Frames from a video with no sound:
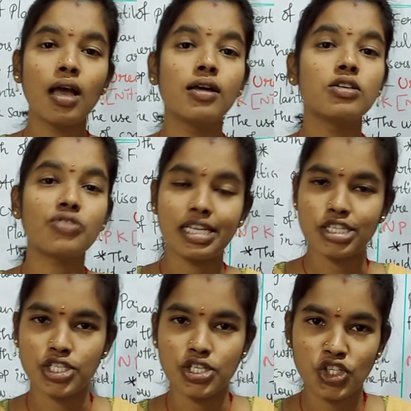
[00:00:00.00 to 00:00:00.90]

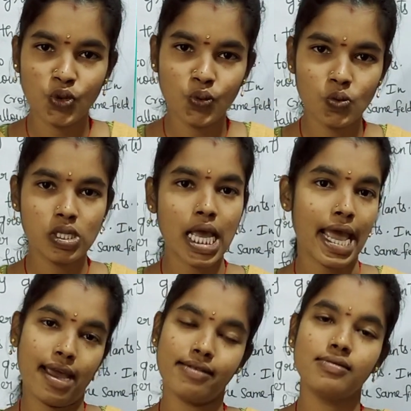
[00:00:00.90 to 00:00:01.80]
traditional tool
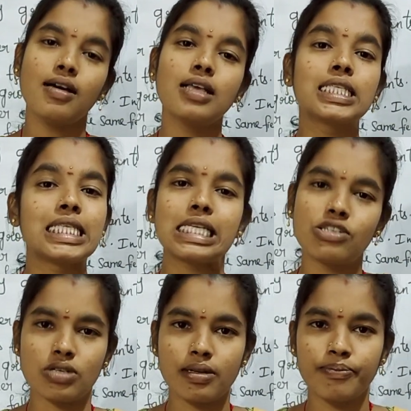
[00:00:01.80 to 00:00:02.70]
and seed drill.